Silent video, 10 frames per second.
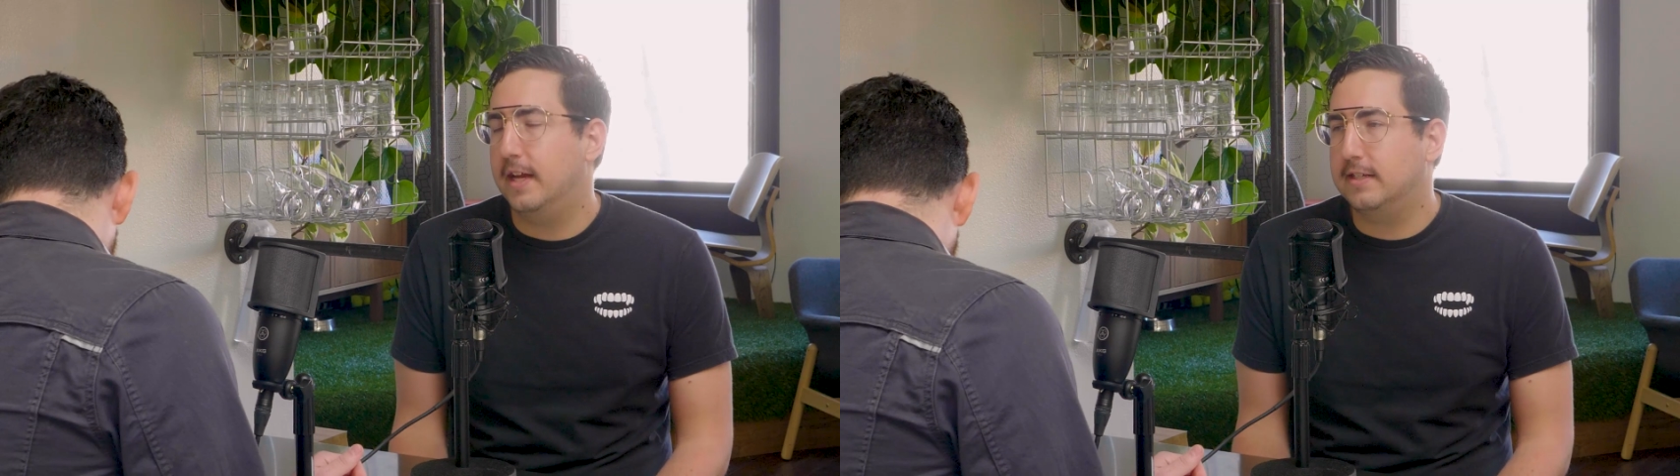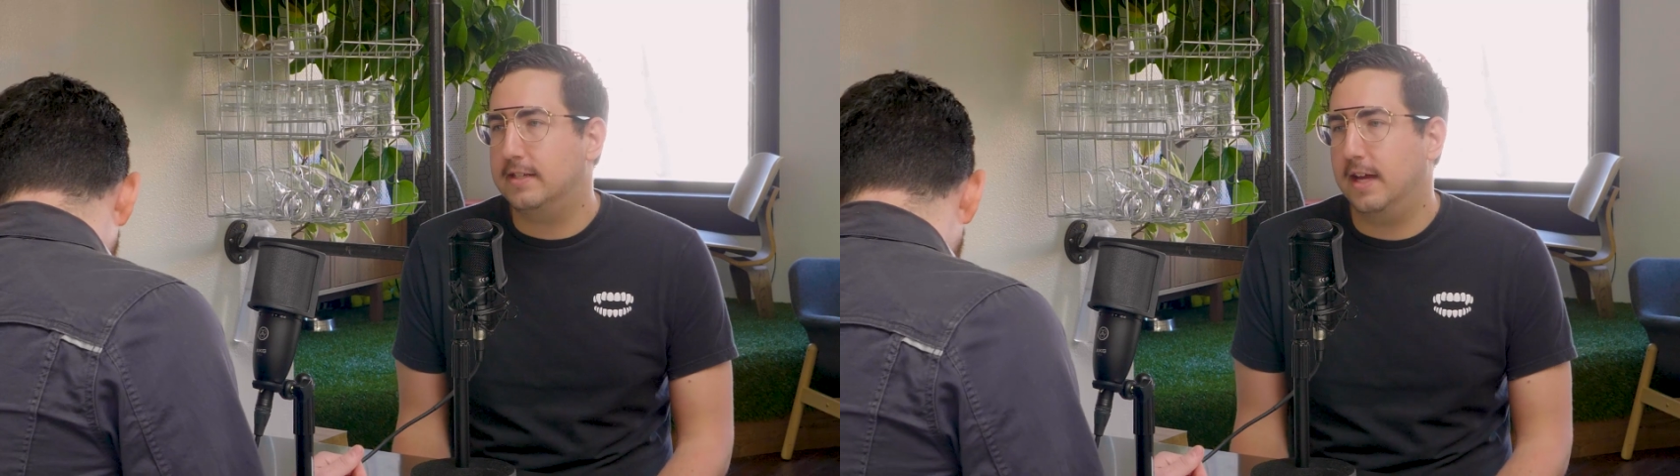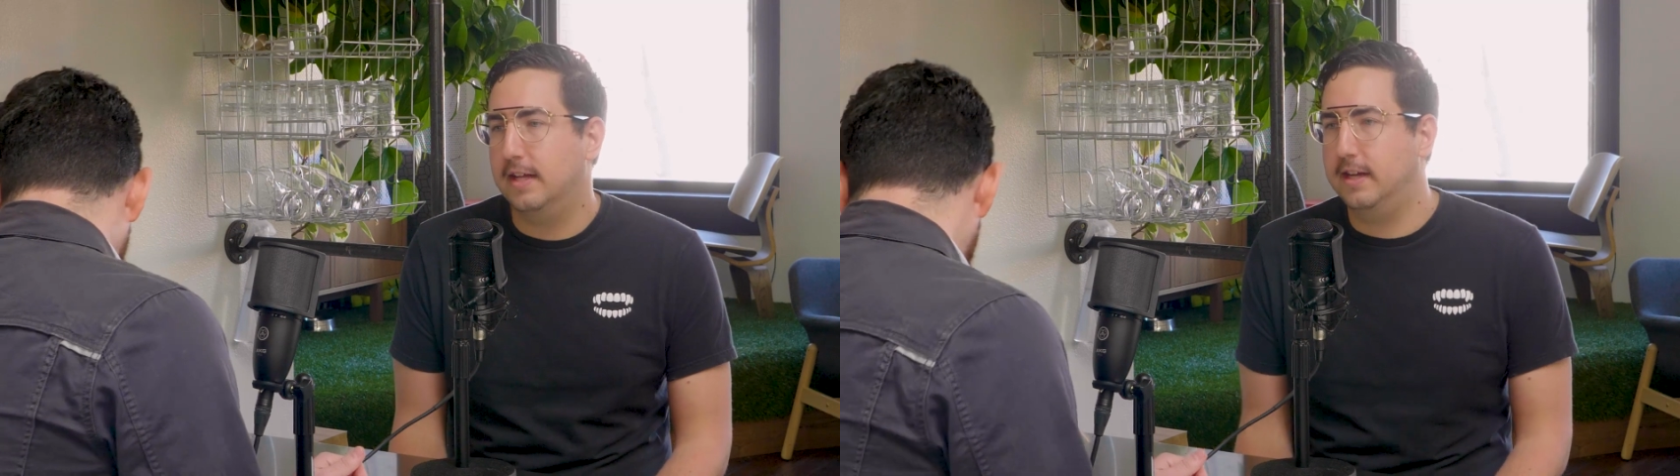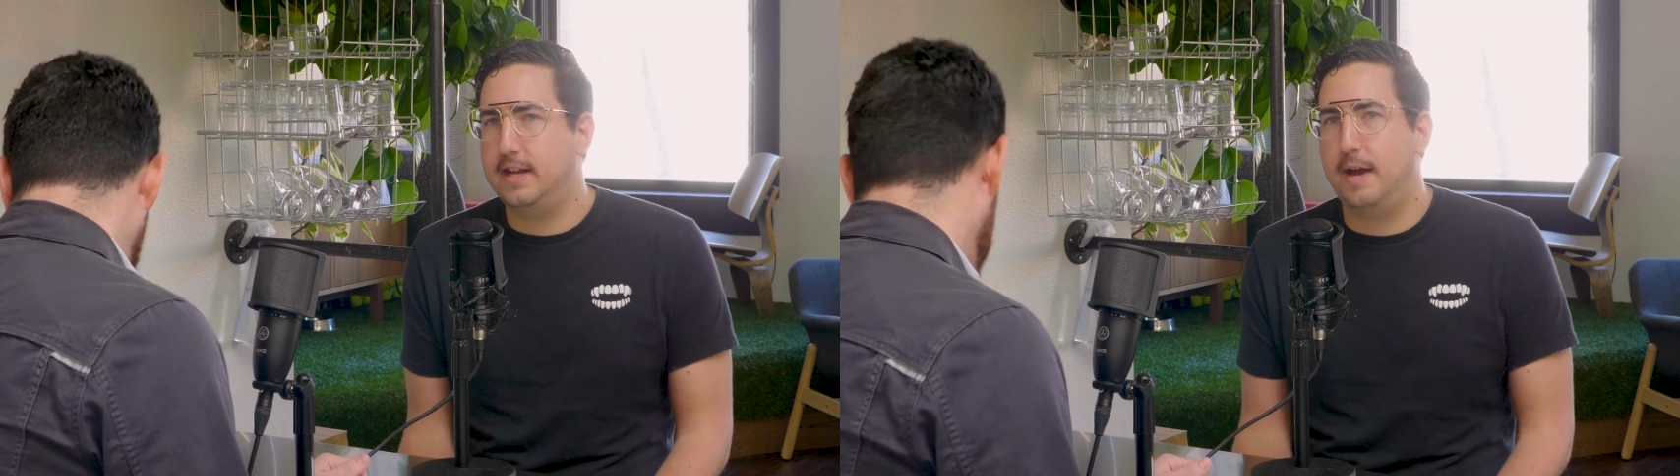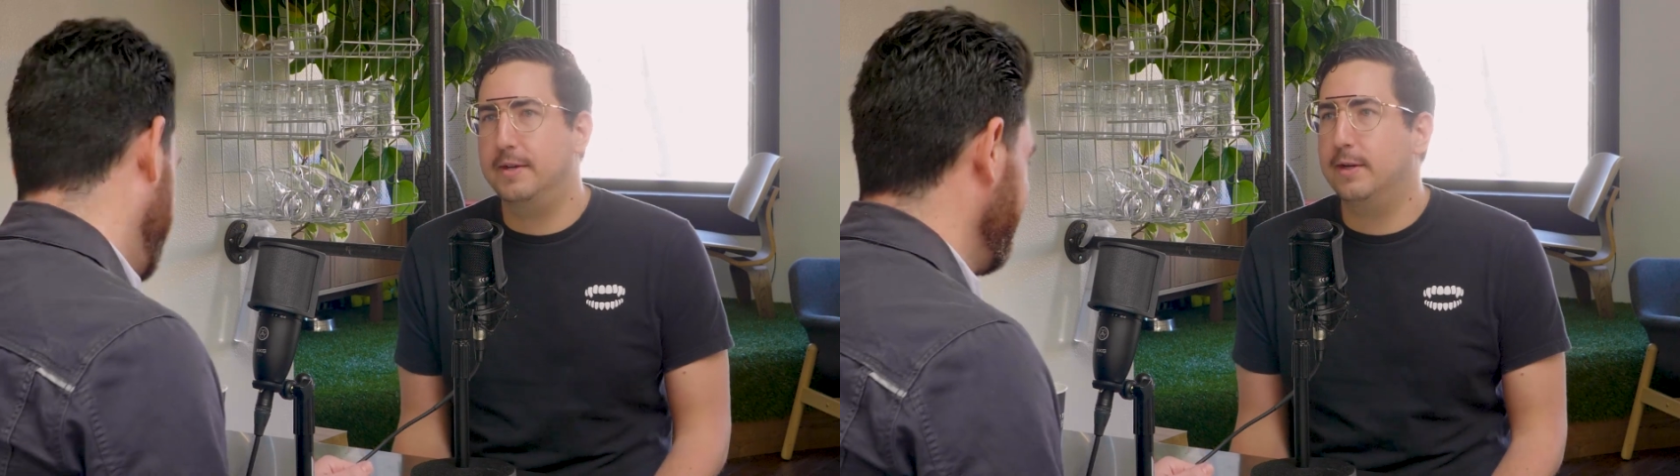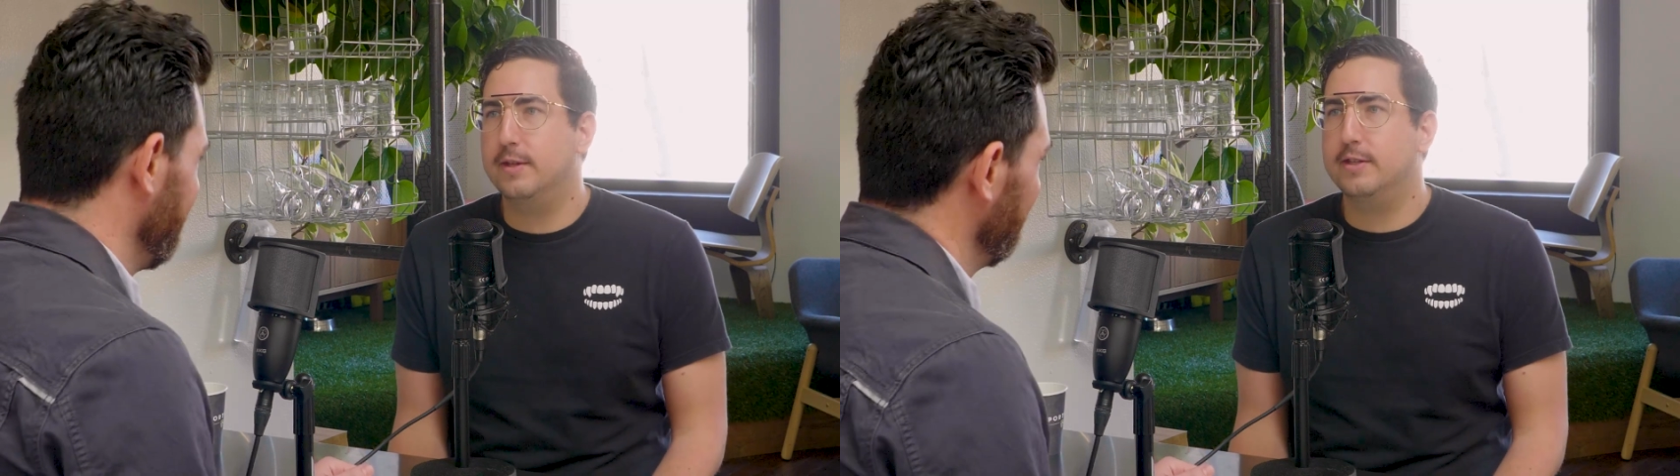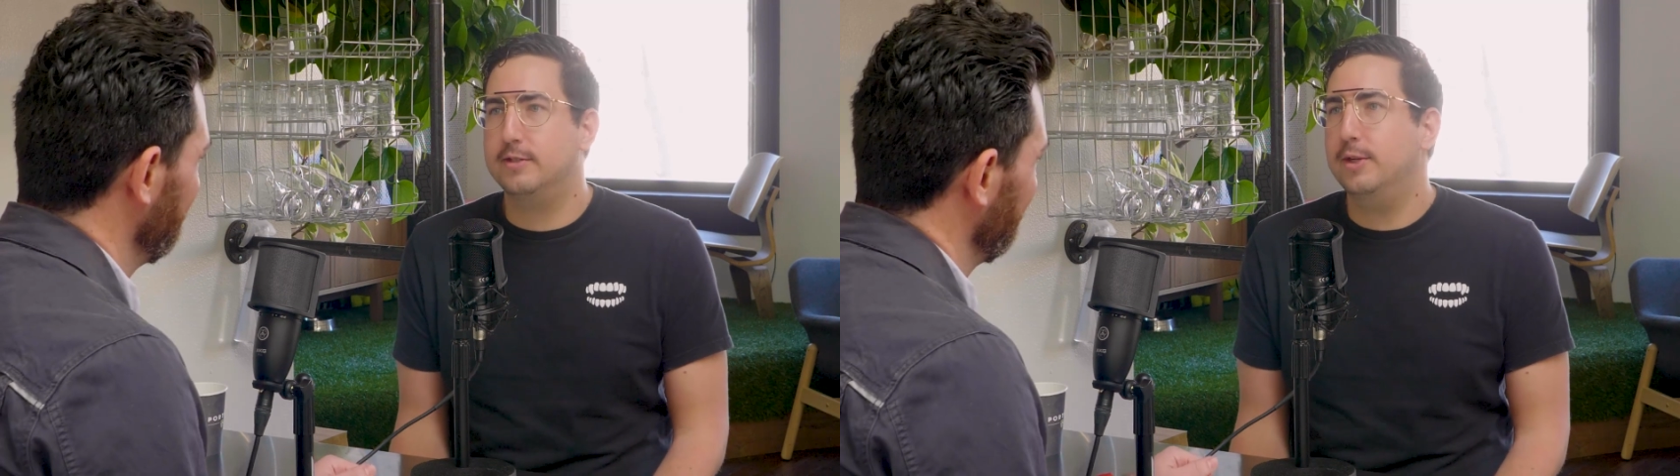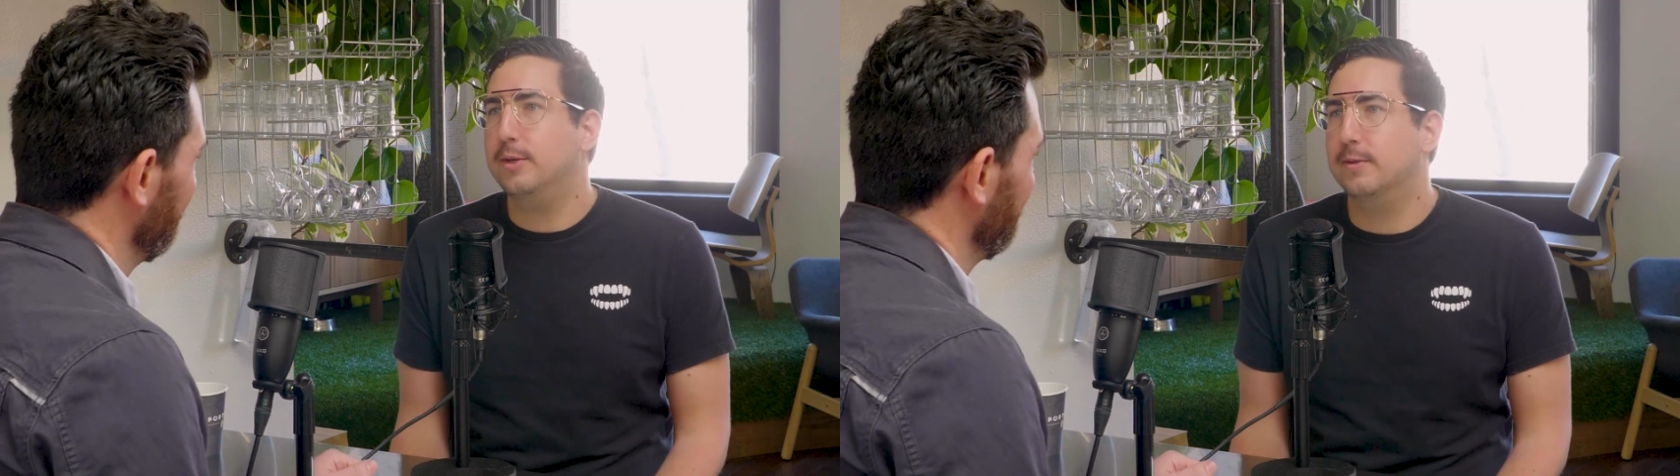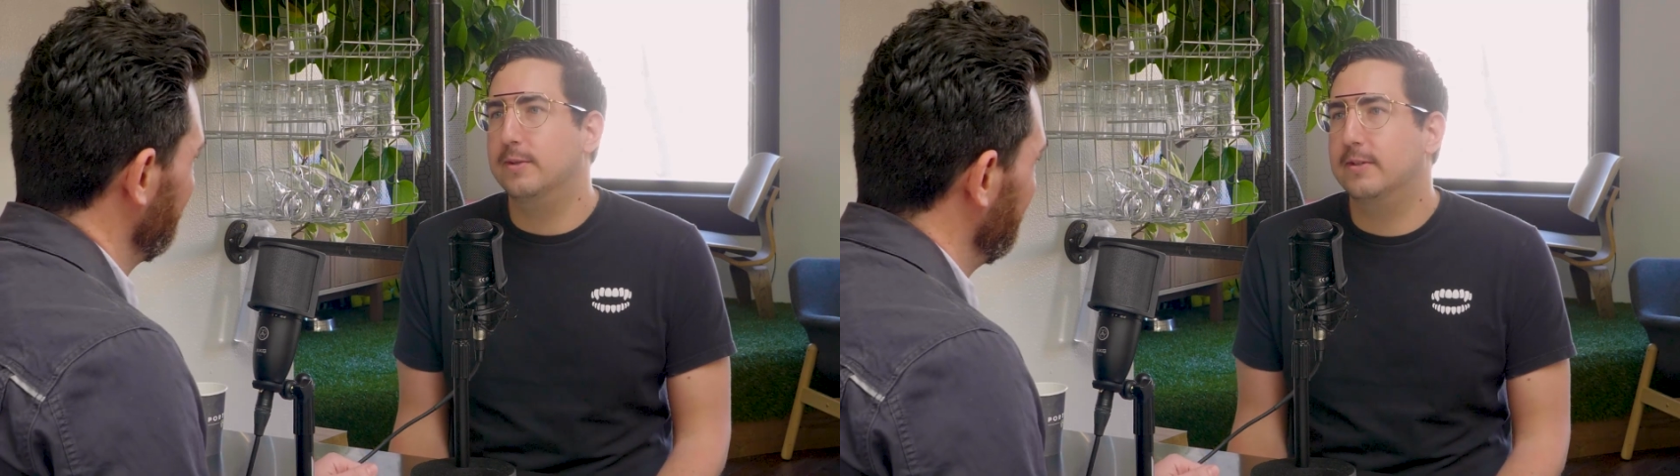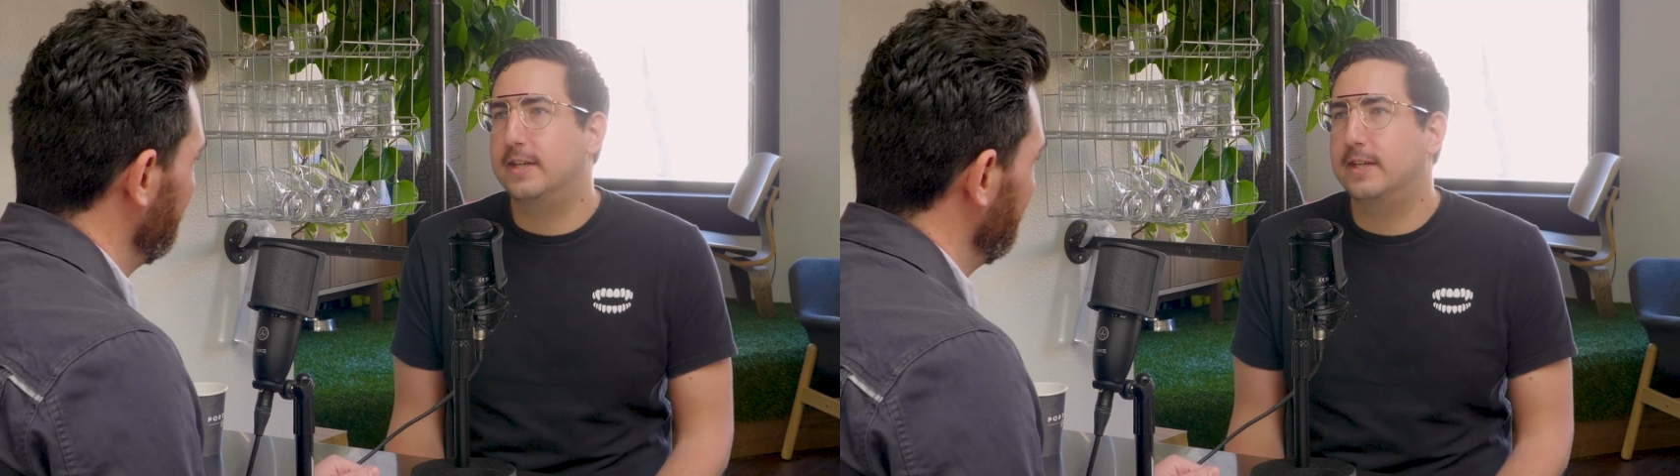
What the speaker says: the next day, like I'm going to go to the zoo